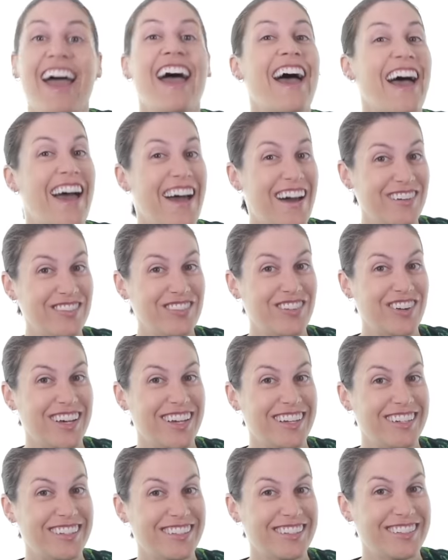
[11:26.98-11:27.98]
have
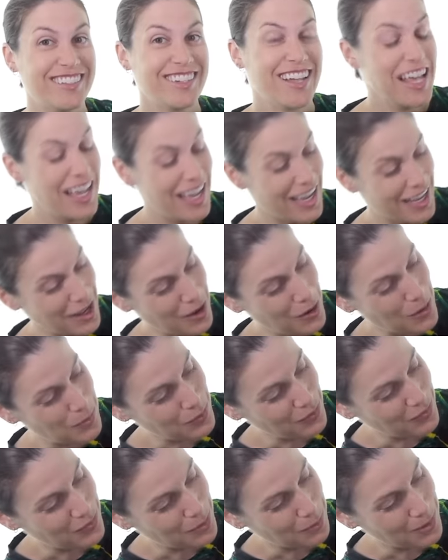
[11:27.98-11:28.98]
fun, and I hope
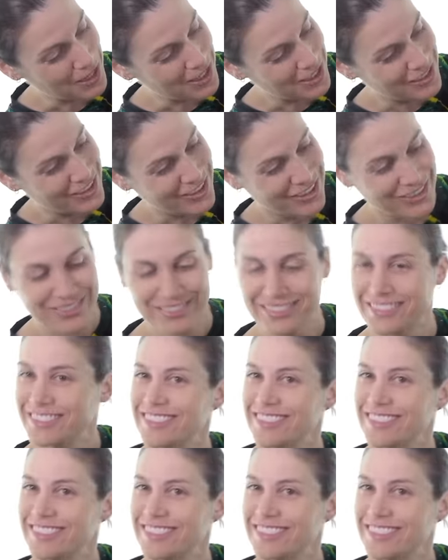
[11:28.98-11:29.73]
you feel better soon.